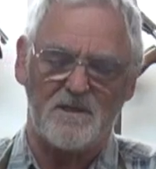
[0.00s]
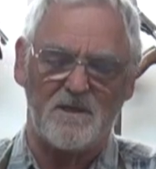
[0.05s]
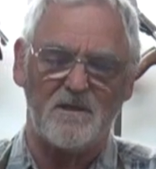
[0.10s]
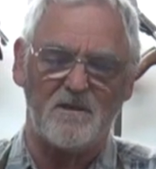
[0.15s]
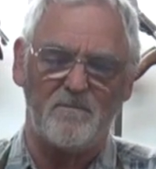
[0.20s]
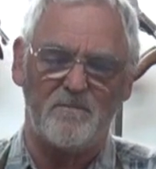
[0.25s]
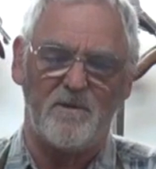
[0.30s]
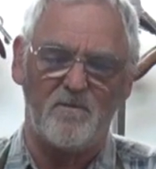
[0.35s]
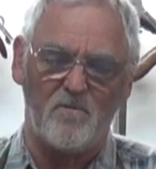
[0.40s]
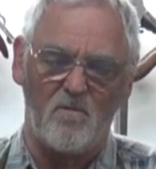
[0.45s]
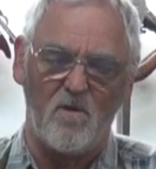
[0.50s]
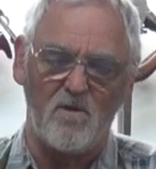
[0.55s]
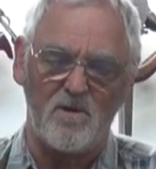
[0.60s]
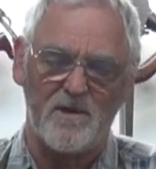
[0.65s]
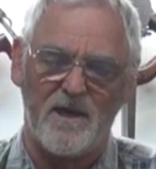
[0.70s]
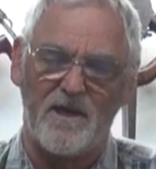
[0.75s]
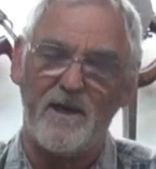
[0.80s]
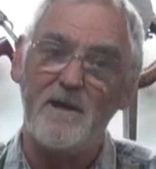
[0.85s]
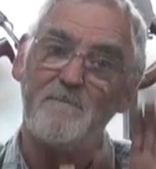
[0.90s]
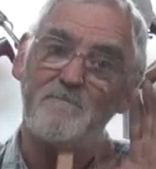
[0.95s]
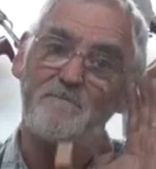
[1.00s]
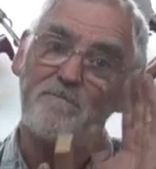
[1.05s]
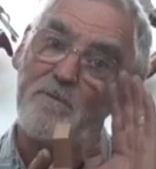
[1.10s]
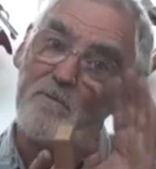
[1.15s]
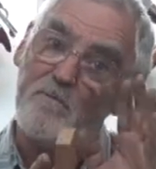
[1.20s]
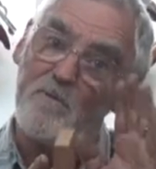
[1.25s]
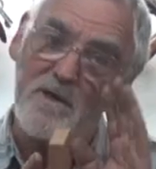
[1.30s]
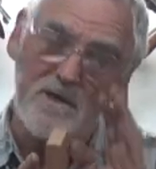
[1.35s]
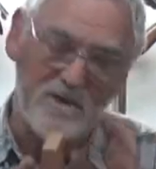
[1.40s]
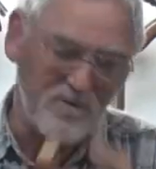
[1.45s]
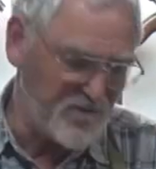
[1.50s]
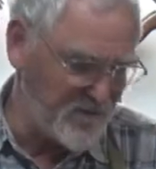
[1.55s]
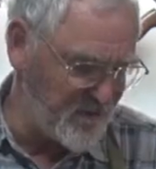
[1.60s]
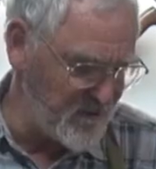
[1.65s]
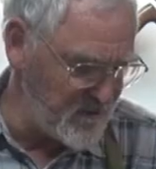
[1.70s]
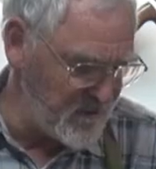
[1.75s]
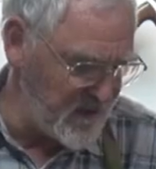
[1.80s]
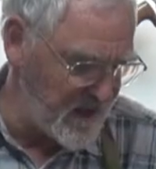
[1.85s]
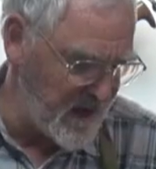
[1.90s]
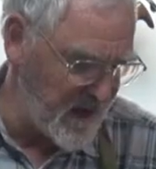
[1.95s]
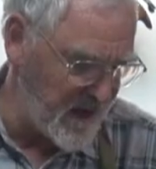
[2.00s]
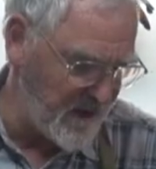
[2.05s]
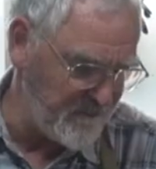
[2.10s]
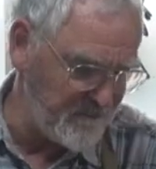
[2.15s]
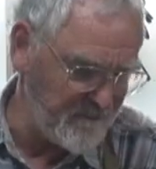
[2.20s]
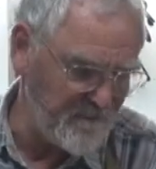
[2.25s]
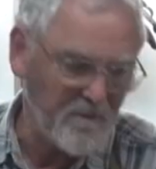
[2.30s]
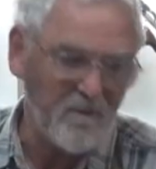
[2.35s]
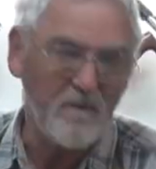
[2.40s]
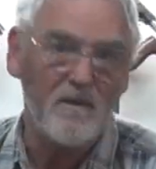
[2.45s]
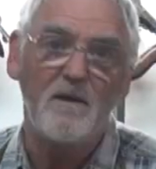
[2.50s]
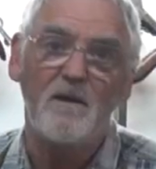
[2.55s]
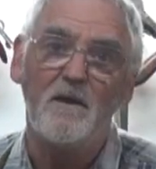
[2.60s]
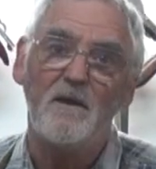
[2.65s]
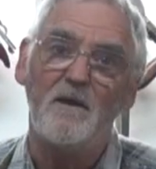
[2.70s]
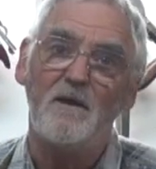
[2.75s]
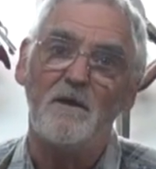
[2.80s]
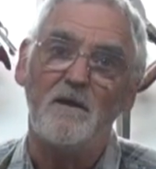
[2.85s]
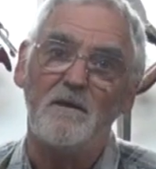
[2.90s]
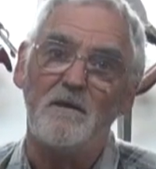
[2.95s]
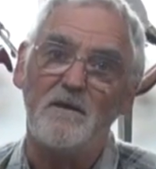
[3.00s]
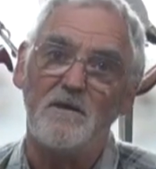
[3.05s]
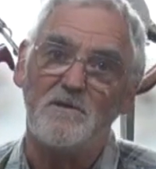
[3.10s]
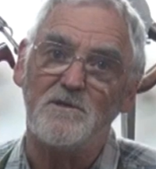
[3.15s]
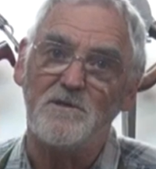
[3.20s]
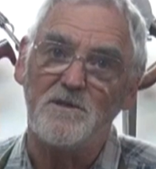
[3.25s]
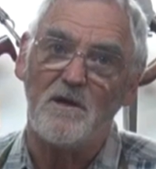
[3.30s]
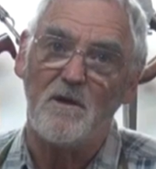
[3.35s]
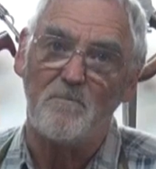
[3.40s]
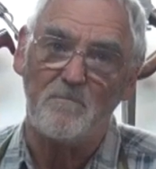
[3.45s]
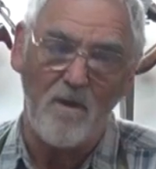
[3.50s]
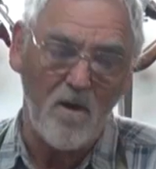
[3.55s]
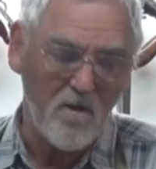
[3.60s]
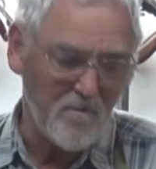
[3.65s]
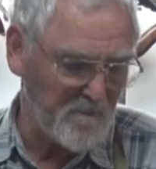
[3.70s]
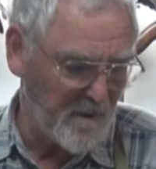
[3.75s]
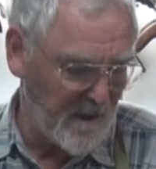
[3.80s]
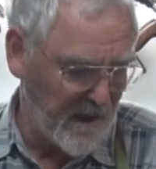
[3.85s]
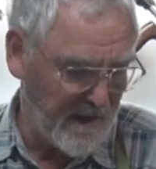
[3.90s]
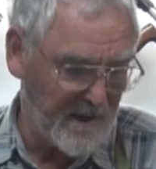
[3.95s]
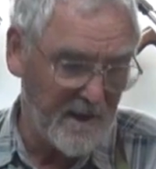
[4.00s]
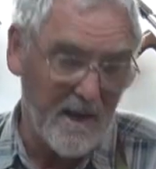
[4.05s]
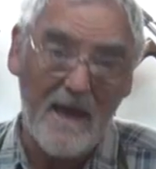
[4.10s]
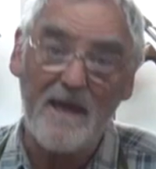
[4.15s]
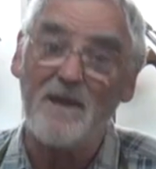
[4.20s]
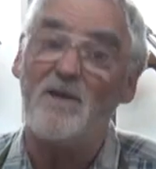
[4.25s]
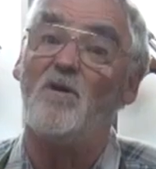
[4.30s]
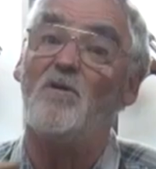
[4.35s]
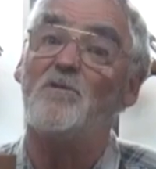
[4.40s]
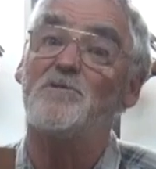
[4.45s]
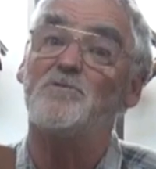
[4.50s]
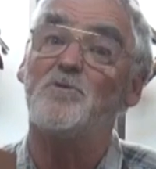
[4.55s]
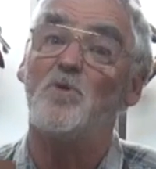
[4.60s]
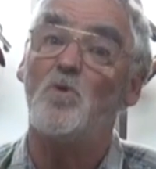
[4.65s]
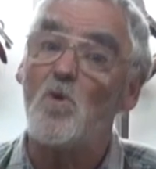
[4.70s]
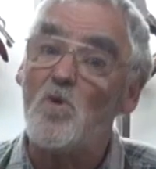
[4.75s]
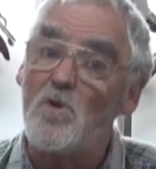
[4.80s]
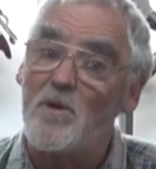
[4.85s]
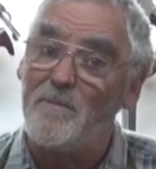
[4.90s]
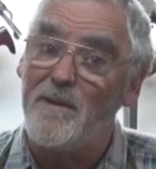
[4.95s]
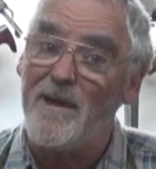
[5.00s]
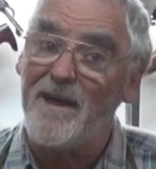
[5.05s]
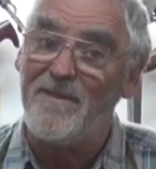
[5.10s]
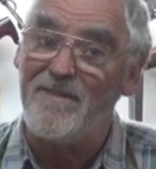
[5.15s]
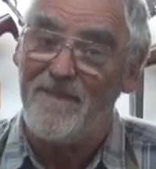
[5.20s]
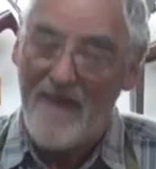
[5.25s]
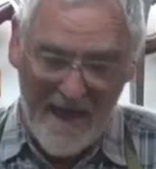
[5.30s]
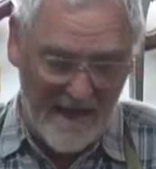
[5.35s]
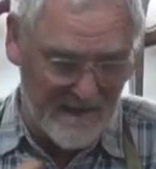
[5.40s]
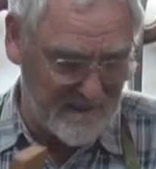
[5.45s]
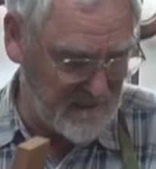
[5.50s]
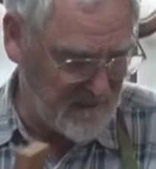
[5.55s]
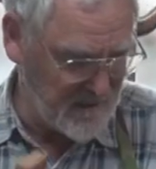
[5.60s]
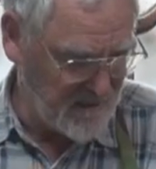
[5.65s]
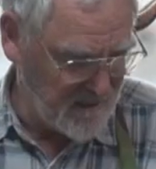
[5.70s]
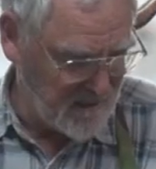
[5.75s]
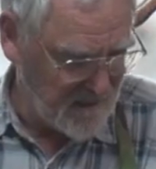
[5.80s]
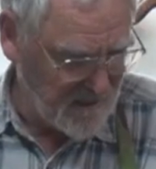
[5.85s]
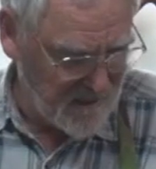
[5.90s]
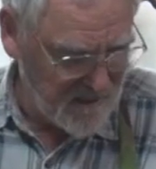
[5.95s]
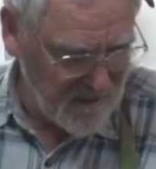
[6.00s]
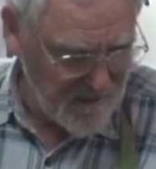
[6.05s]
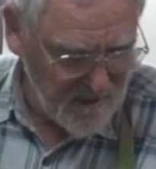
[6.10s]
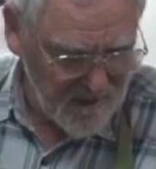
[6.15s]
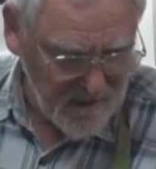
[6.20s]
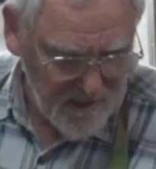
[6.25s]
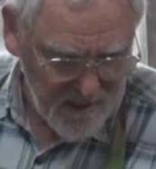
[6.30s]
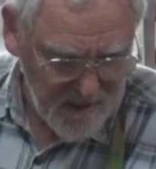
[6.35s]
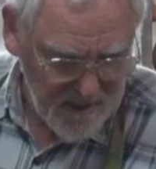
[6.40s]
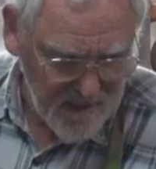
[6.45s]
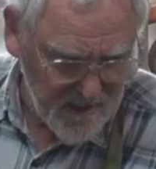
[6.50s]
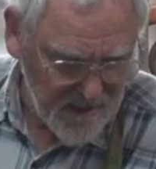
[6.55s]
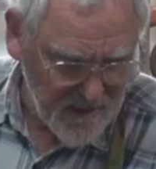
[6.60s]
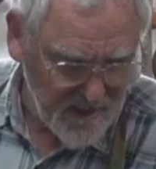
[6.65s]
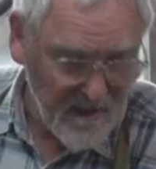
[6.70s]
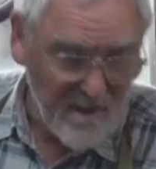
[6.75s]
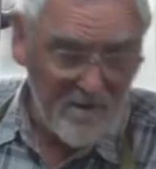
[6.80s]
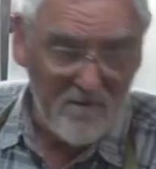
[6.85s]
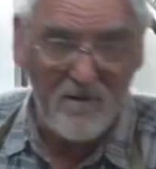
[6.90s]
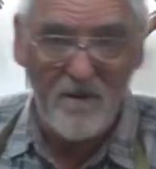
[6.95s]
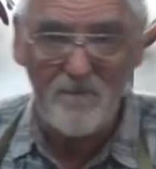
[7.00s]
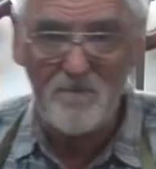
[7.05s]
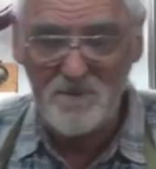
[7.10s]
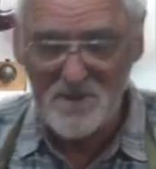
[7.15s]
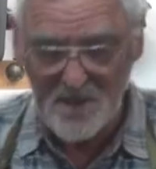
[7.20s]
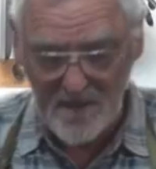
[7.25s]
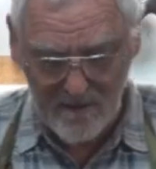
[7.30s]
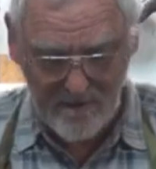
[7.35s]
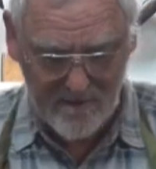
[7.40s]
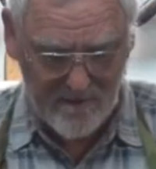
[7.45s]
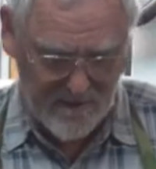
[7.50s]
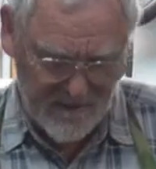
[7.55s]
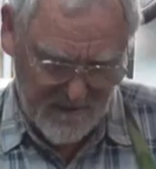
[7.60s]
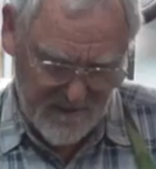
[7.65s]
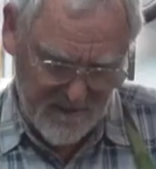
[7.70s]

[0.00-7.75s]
a little bit wonky, we can true that up using a block plane, and I'll talk about that in another episode.